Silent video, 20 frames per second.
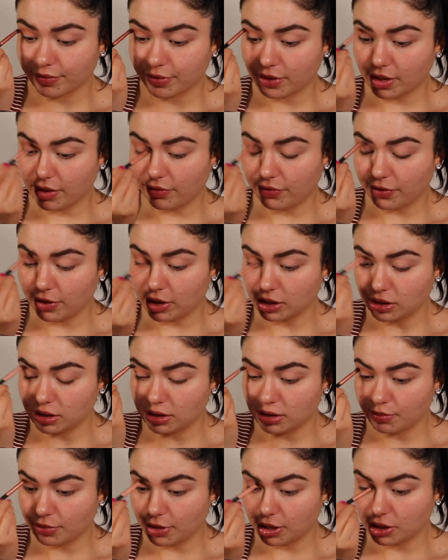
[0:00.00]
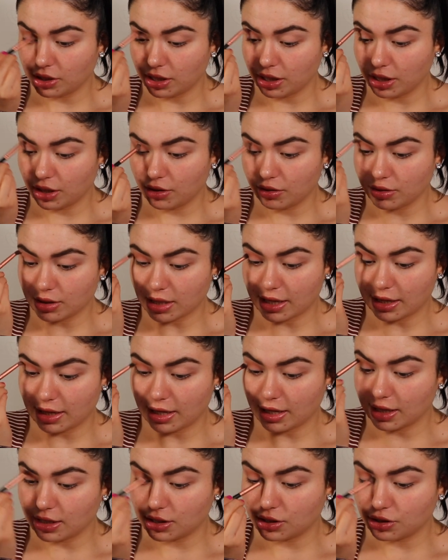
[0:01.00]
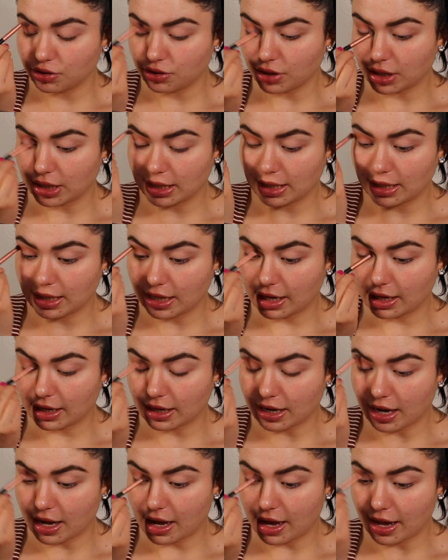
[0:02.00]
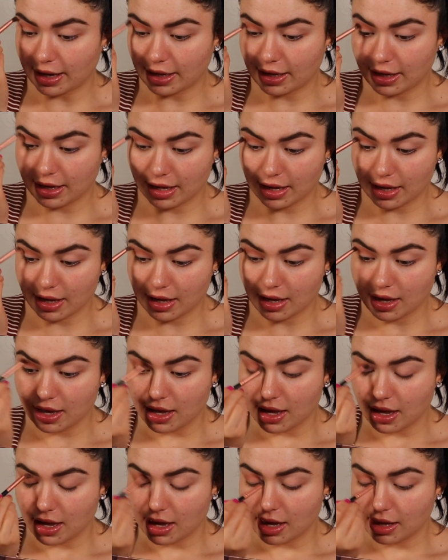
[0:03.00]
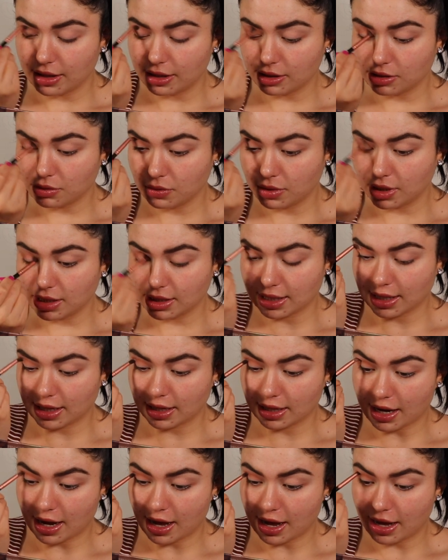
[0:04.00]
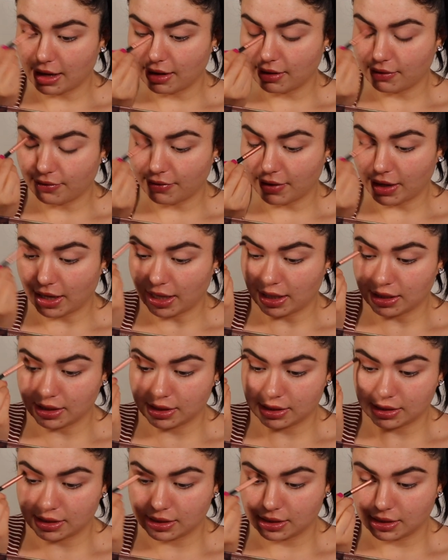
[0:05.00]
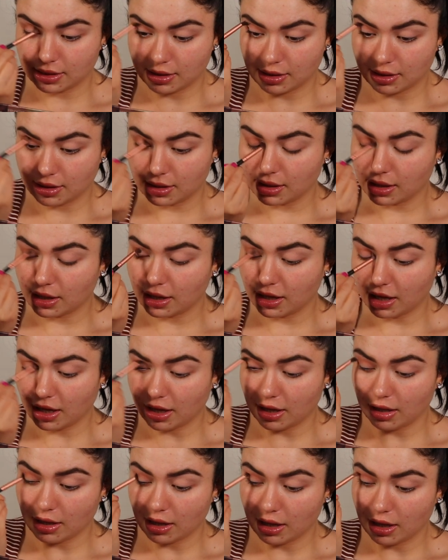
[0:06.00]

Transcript: The first brush that I use, I think, is strictly like an eye kit, This one is like an eye and face kit.